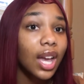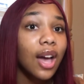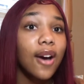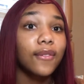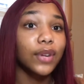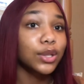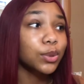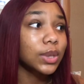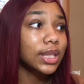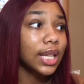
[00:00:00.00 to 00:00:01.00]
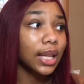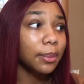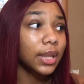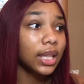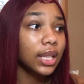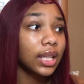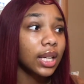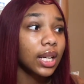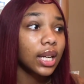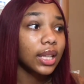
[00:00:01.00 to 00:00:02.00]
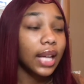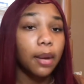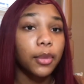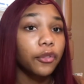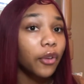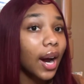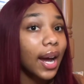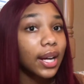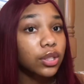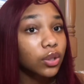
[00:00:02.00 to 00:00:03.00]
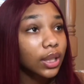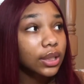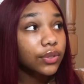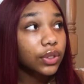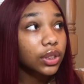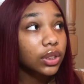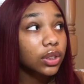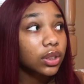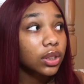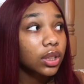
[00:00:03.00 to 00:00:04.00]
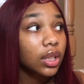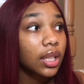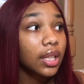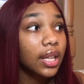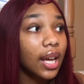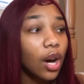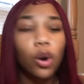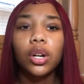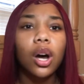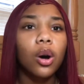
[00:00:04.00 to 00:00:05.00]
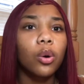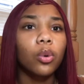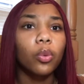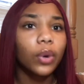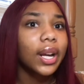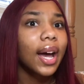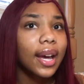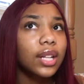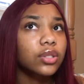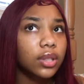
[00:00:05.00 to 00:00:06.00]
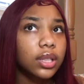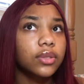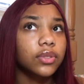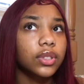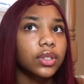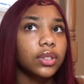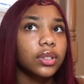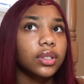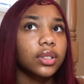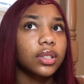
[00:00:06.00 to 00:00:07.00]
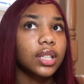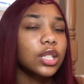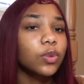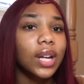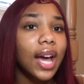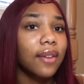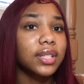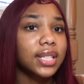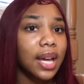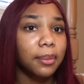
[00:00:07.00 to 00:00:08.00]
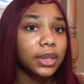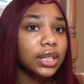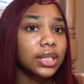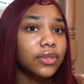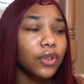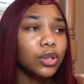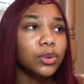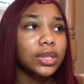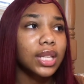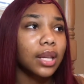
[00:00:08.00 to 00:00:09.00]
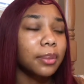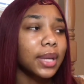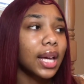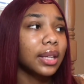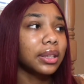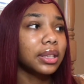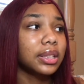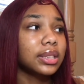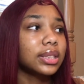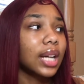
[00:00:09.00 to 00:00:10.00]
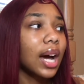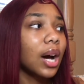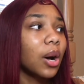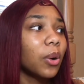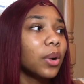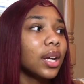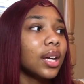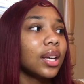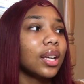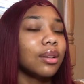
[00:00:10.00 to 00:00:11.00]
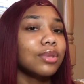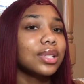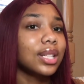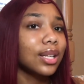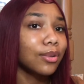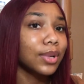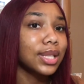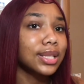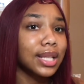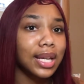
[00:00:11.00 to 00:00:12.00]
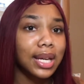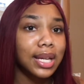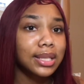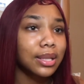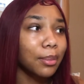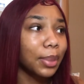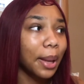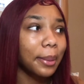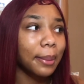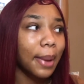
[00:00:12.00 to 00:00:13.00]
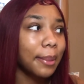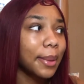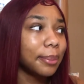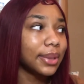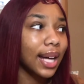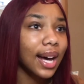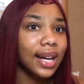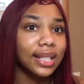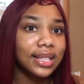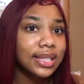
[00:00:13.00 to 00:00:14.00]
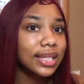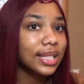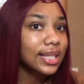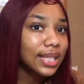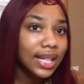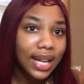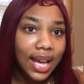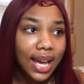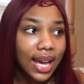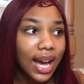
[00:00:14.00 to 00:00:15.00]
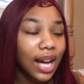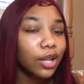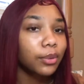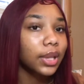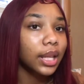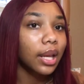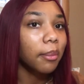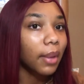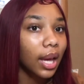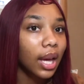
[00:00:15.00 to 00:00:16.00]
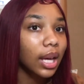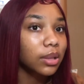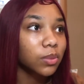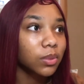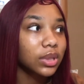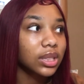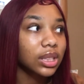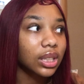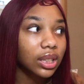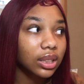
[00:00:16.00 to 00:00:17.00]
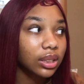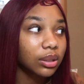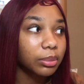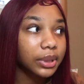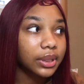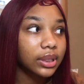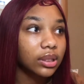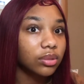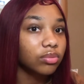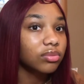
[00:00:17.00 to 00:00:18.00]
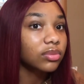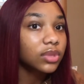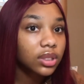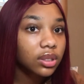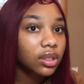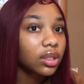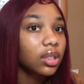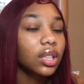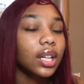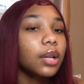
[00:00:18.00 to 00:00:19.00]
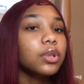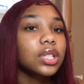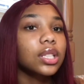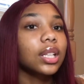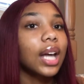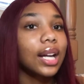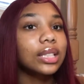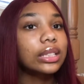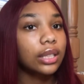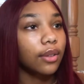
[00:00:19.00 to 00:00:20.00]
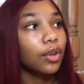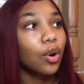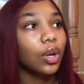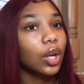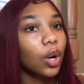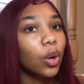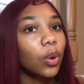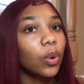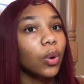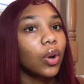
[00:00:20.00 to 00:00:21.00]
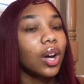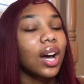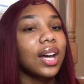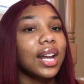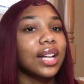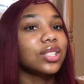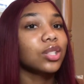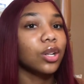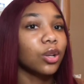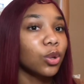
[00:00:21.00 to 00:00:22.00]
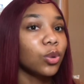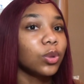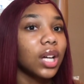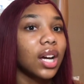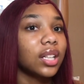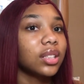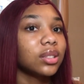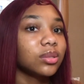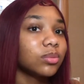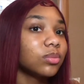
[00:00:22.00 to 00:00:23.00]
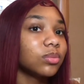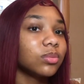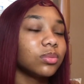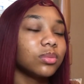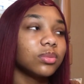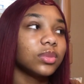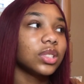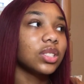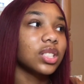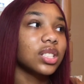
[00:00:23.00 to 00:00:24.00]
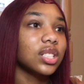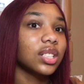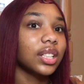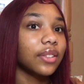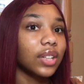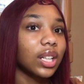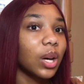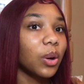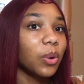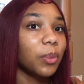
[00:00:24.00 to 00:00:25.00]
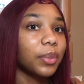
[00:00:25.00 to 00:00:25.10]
Folks was telling me, like, before I had transferred, that, or no, when I had transferred, because we didn't have the same lunch. Folks was telling me at lunch how he was sitting with his ex and blah, blah, blah, blah, blah, and this and that. I couldn't really get mad because we weren't together, but it was just a lot of stuff going on, and I should have knew, like, to just leave it alone.